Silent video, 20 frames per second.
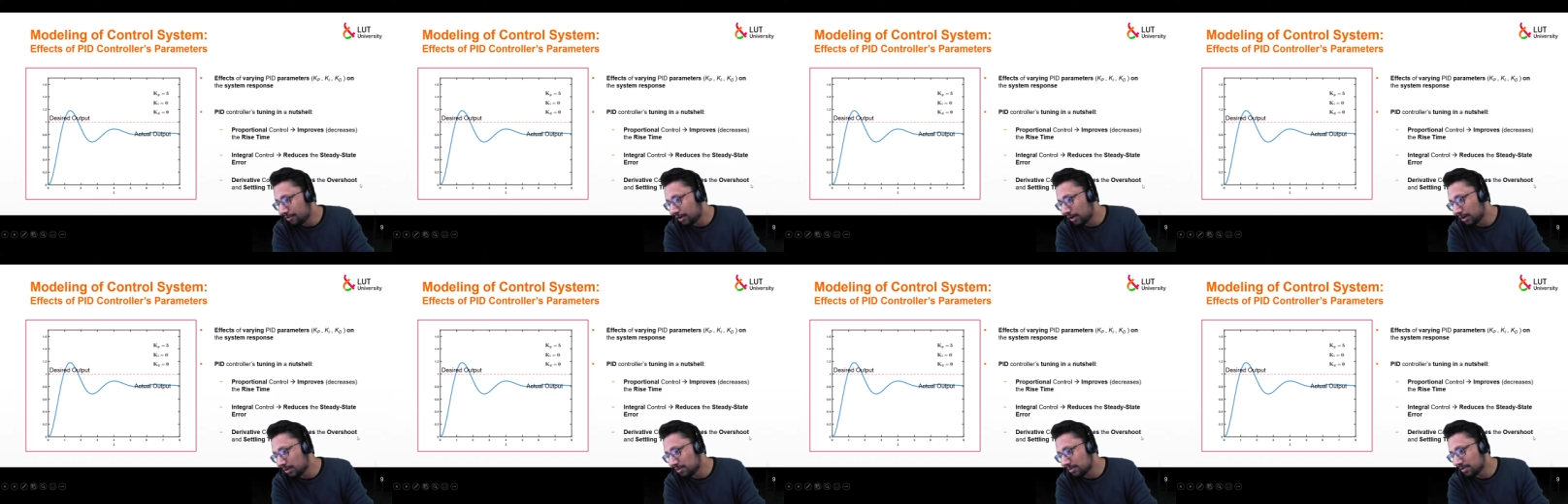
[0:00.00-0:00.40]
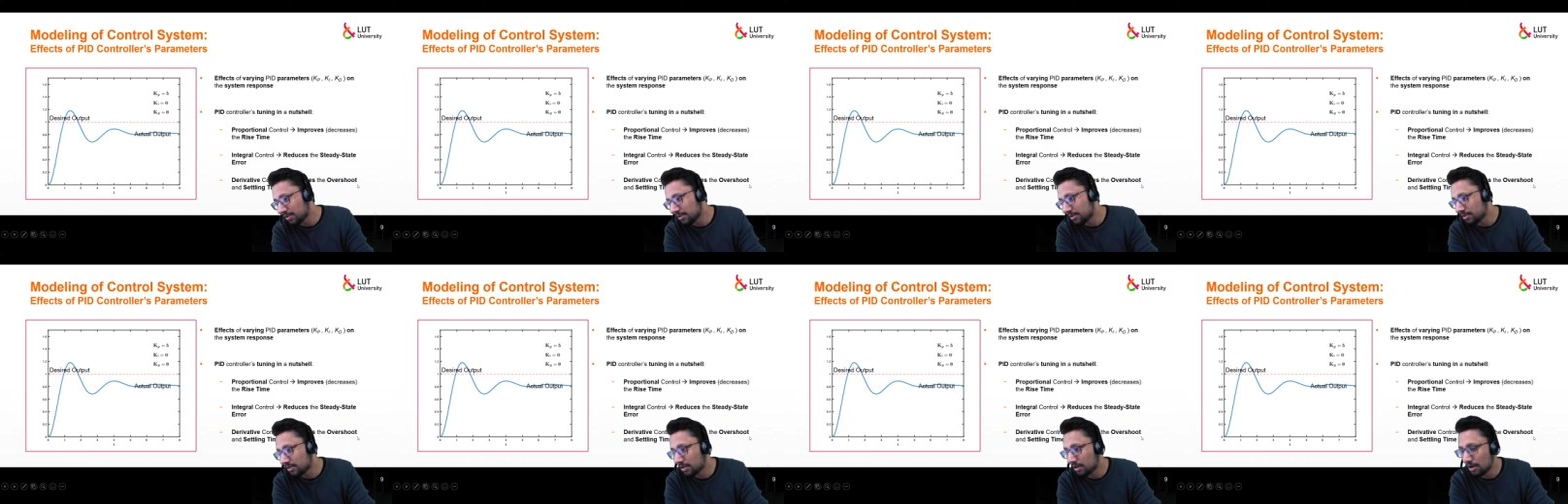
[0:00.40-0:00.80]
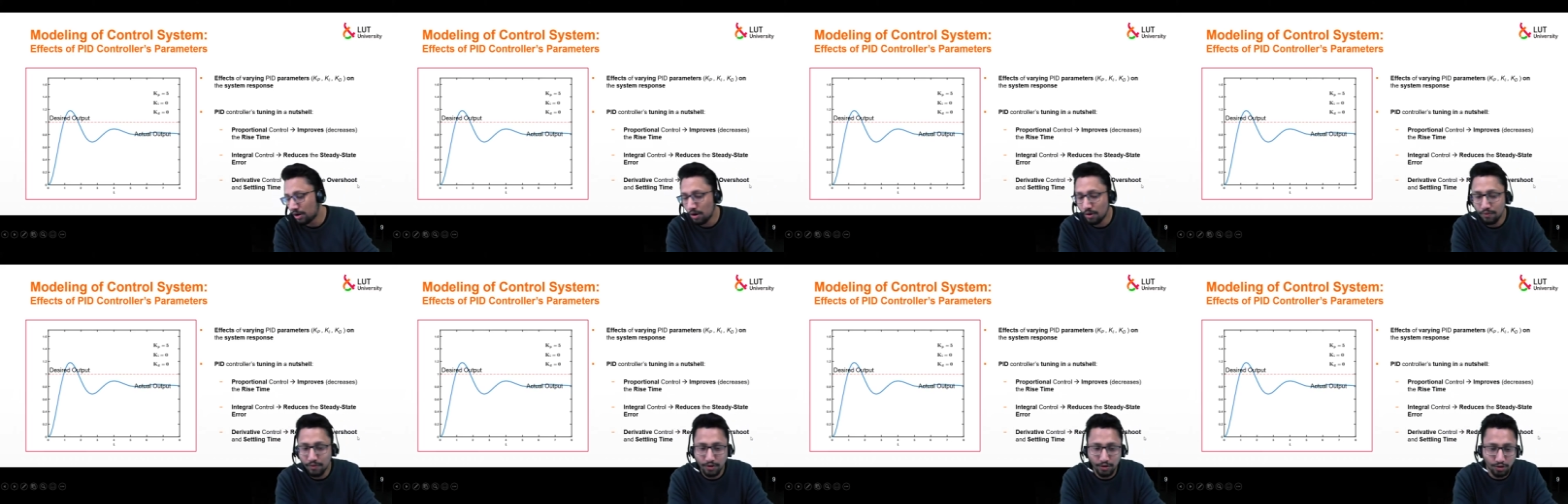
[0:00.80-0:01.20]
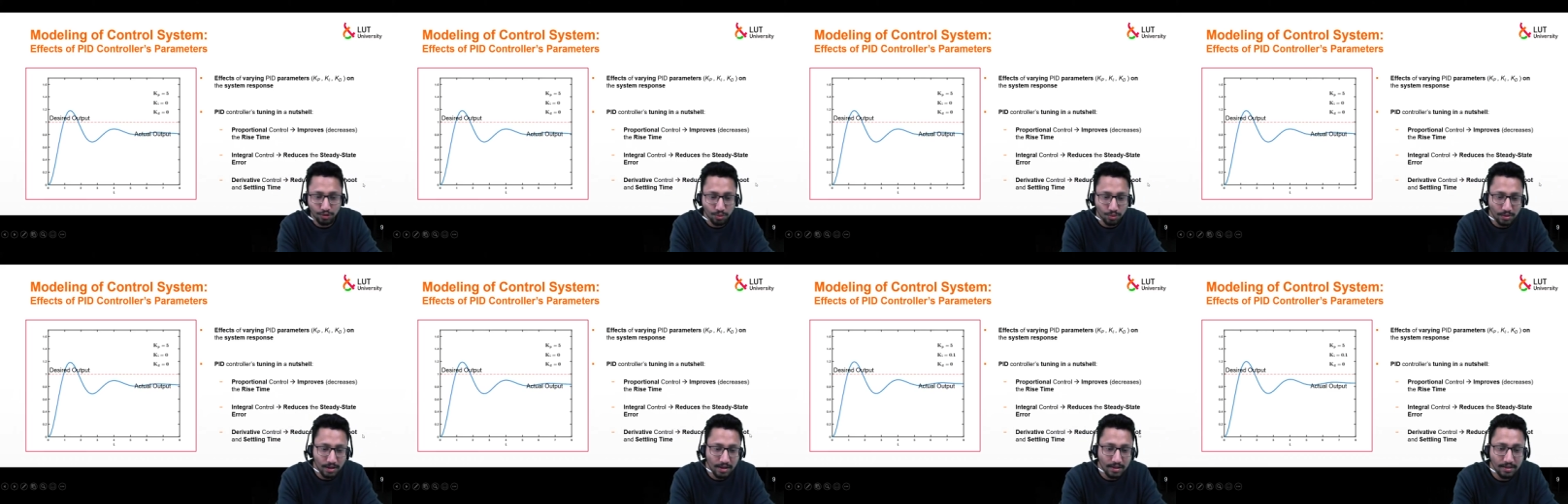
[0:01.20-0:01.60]
reduces the
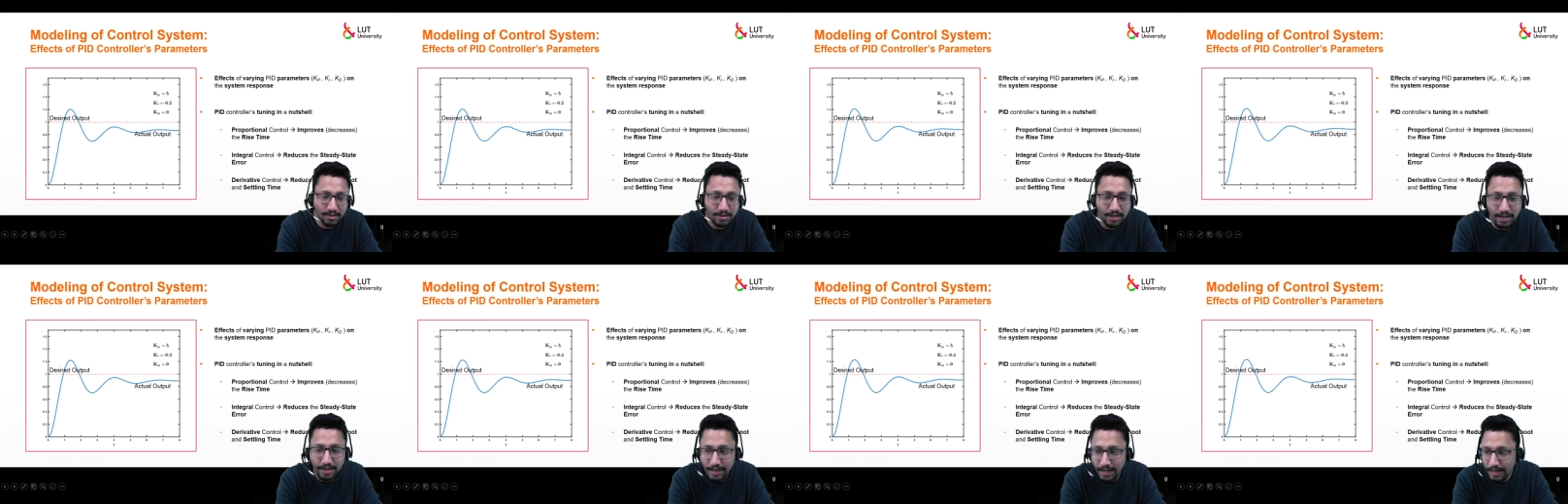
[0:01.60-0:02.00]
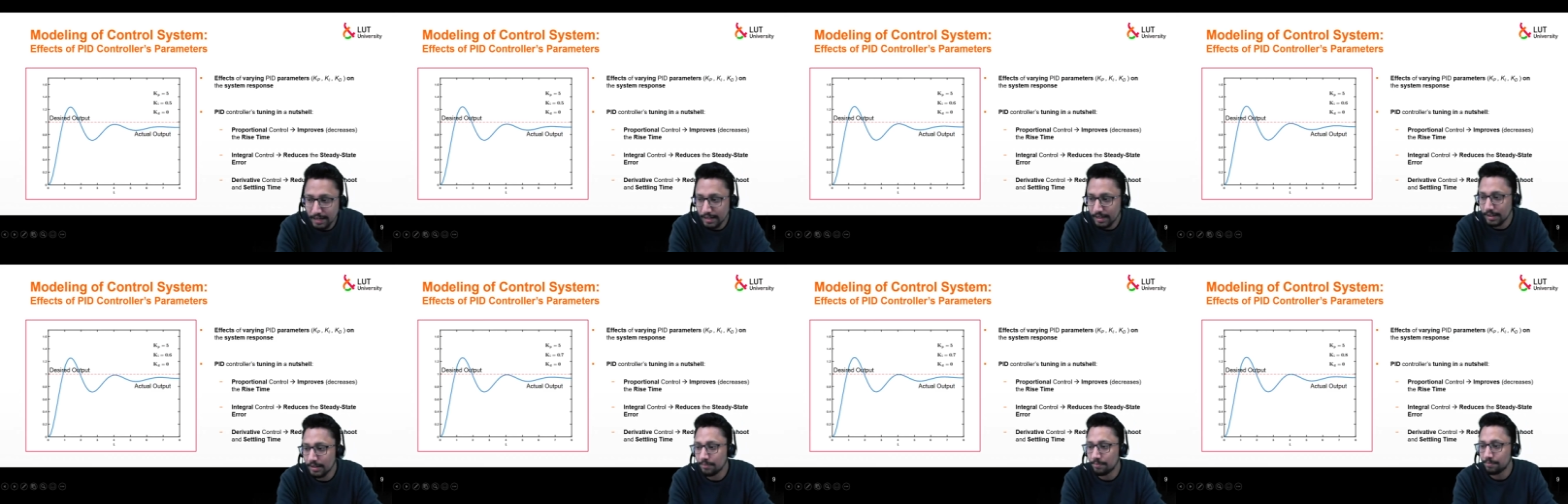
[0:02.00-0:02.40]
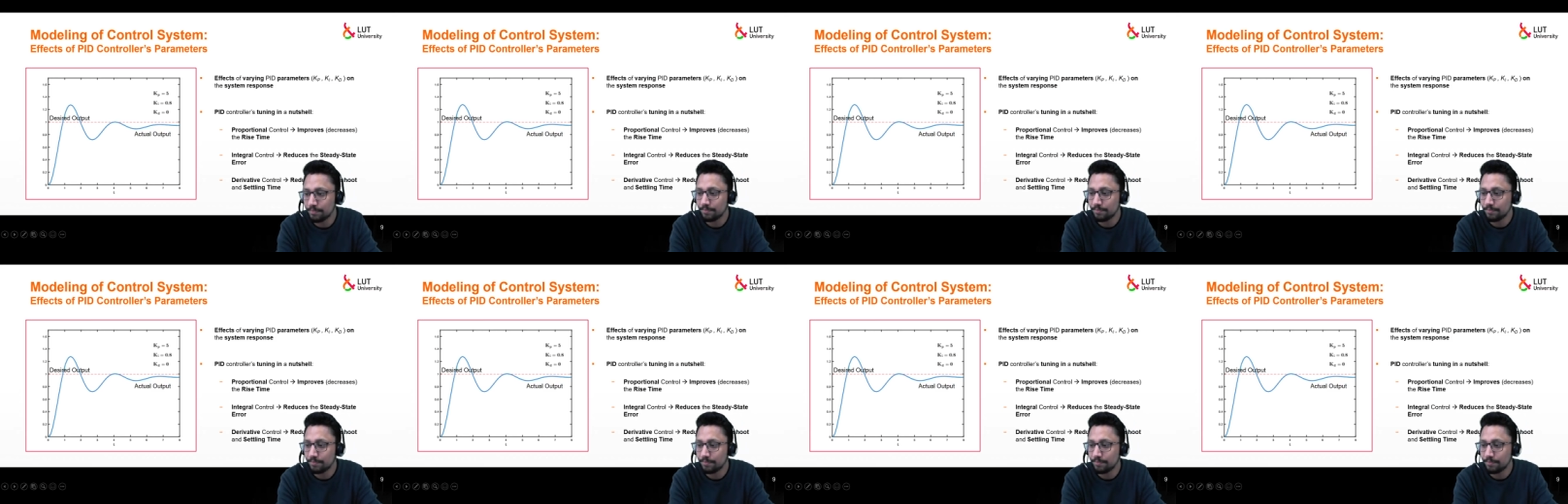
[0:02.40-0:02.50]
overshoot and settling time.